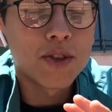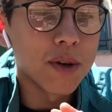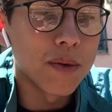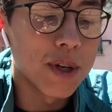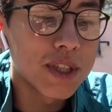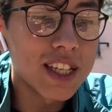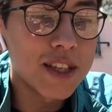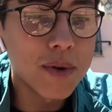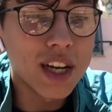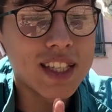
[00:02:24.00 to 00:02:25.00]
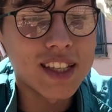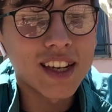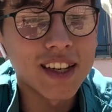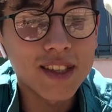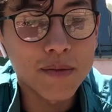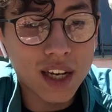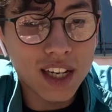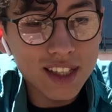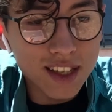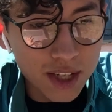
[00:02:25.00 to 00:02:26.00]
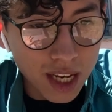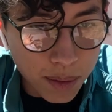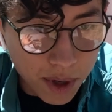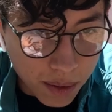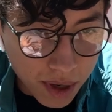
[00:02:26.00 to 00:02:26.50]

So there's easy ways to customize the shape of your